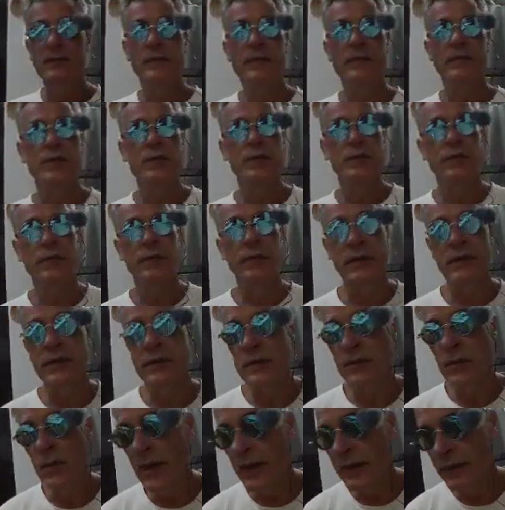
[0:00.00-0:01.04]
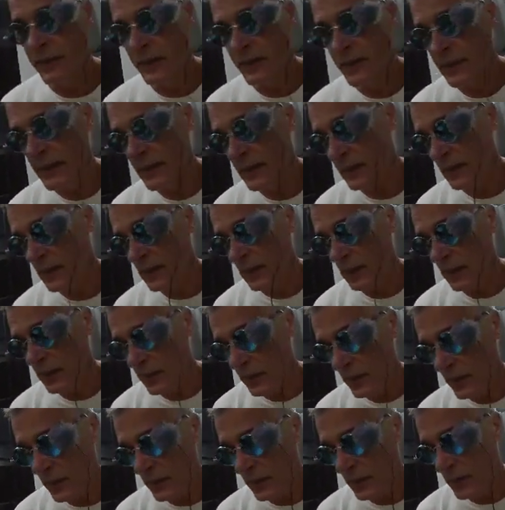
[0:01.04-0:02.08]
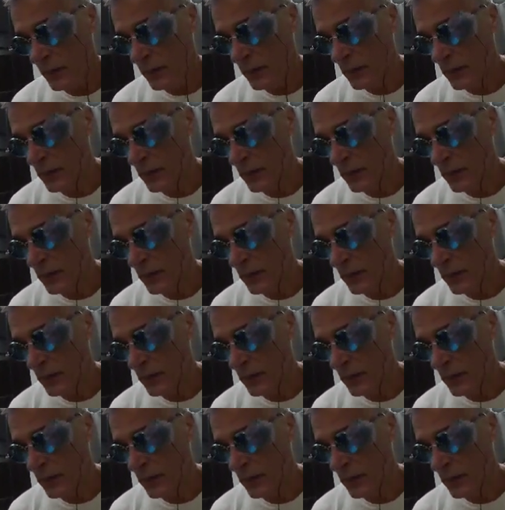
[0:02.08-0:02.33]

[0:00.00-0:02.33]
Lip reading: June, his wife, and their little daughter.